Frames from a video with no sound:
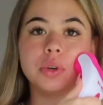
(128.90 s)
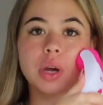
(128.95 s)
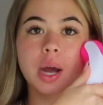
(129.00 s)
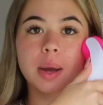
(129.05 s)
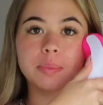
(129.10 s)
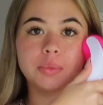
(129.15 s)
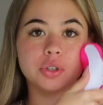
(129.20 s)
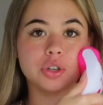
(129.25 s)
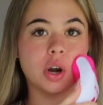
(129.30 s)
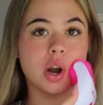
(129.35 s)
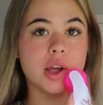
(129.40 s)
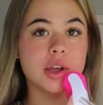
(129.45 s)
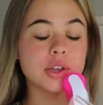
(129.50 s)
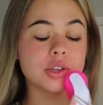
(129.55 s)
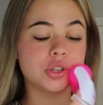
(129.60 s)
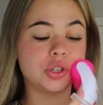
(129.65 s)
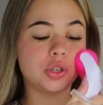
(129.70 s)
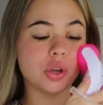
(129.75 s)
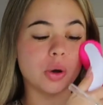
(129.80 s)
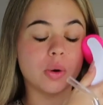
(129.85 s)
I'm trying
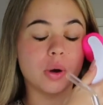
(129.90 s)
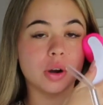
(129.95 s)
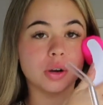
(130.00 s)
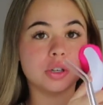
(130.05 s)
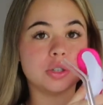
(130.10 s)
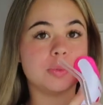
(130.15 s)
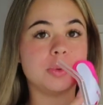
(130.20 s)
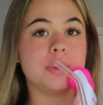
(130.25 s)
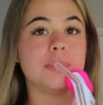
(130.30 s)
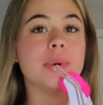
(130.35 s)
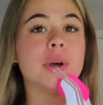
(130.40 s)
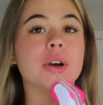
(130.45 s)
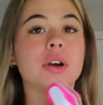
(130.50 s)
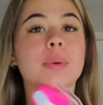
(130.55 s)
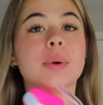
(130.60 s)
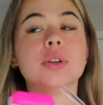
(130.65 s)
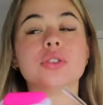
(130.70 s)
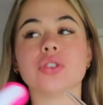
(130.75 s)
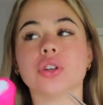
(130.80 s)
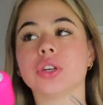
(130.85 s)
so hard to be better
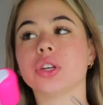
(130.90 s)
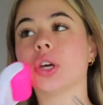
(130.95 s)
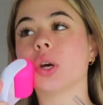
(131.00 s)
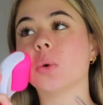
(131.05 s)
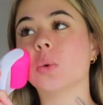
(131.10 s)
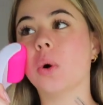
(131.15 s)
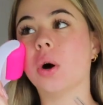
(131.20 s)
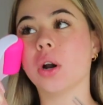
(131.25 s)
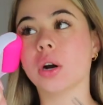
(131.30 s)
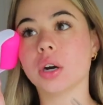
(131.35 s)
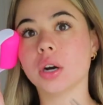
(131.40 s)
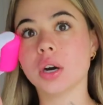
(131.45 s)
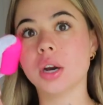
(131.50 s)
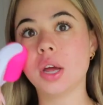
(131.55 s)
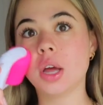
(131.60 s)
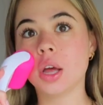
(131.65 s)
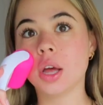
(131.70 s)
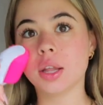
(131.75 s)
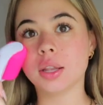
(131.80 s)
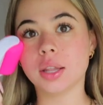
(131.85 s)
about drinking water.
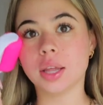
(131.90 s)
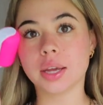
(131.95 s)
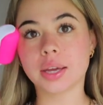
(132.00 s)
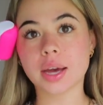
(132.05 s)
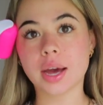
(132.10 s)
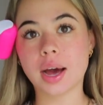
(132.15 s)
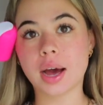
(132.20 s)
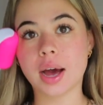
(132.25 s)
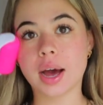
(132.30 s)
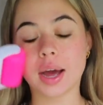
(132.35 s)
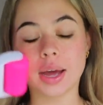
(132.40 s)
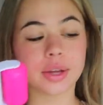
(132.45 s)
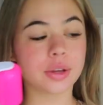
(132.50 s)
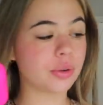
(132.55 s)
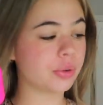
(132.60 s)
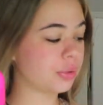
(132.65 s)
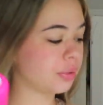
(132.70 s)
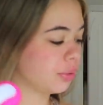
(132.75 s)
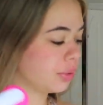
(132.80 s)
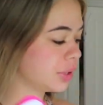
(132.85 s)
Like I
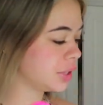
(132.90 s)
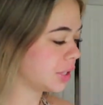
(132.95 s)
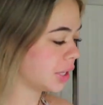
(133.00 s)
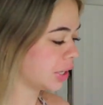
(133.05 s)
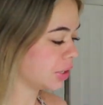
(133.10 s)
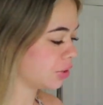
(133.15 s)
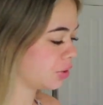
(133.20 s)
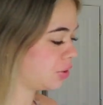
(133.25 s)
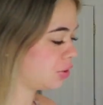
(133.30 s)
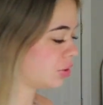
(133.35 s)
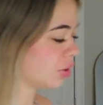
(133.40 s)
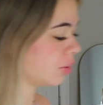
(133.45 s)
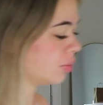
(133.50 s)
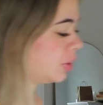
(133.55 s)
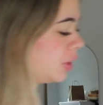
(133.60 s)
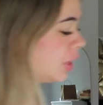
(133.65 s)
go through the day so